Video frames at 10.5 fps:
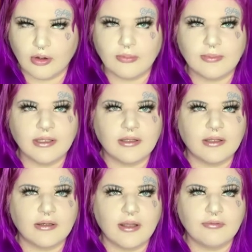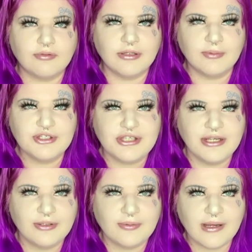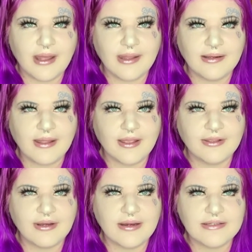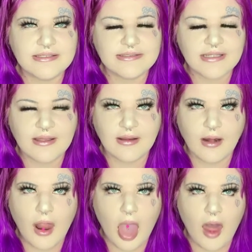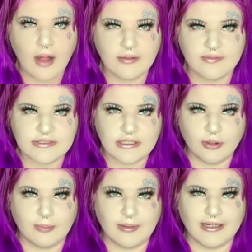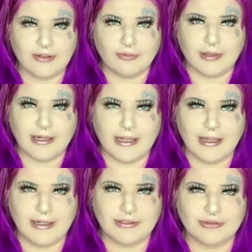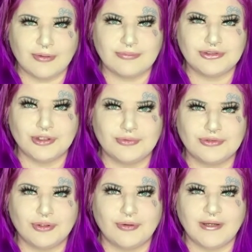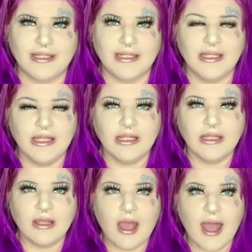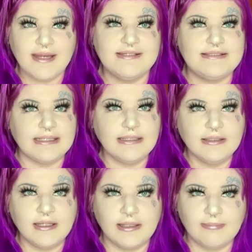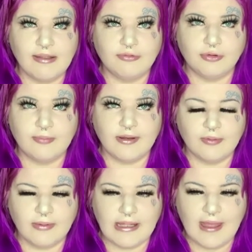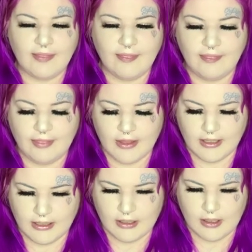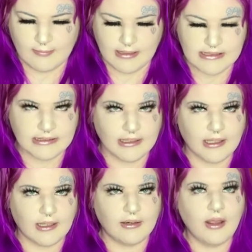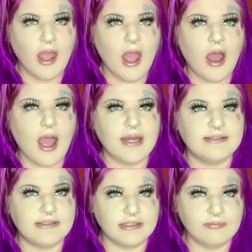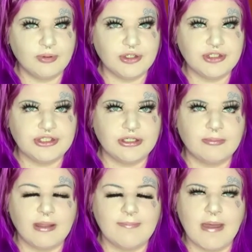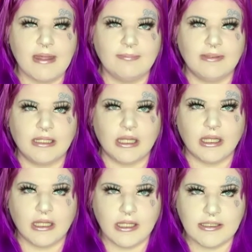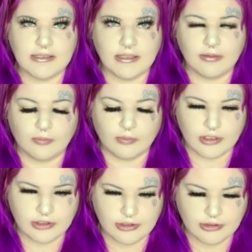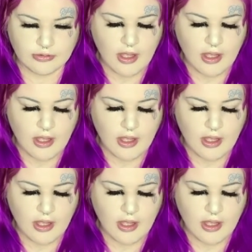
Oh my god, I really wish I knew how to edit. I could edit this out, but I don't know how to edit, so I'm so sorry. I did clean my room, by the way, and then it got messy again. I didn't put a sheet on my bed because I didn't want to.